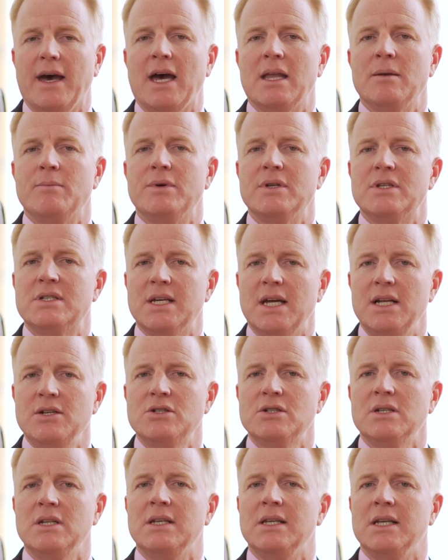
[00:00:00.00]
and
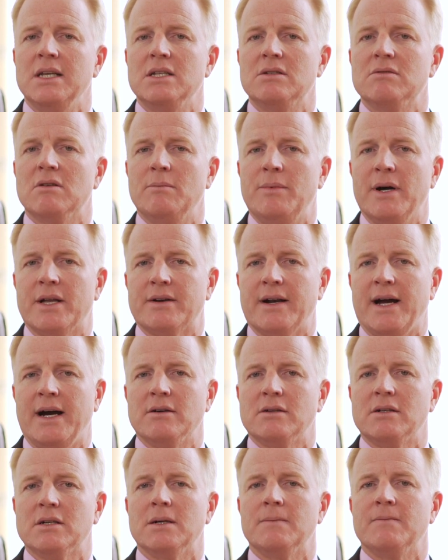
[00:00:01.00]
potentially lead to a better
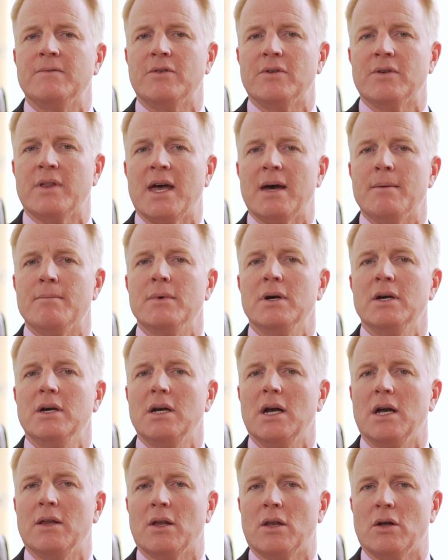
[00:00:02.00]
outcome for them
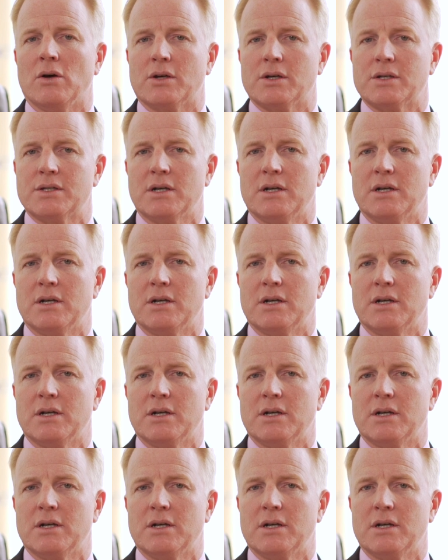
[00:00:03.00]
in the longer